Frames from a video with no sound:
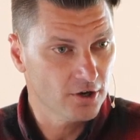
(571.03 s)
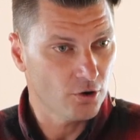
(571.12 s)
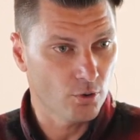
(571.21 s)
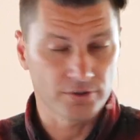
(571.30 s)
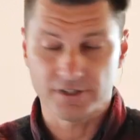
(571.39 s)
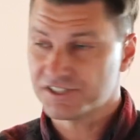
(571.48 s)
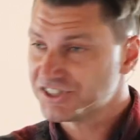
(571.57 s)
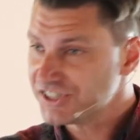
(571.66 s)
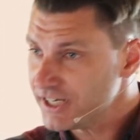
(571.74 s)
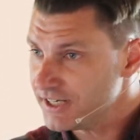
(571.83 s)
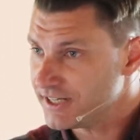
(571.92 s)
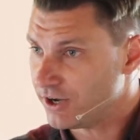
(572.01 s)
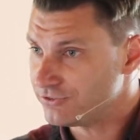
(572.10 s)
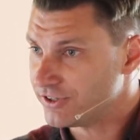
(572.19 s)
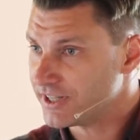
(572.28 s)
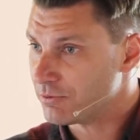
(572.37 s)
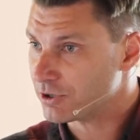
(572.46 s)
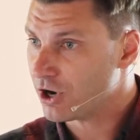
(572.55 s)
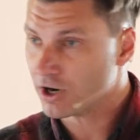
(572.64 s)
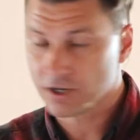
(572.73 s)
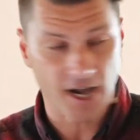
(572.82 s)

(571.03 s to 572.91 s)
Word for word: or the citadels that they would conquer,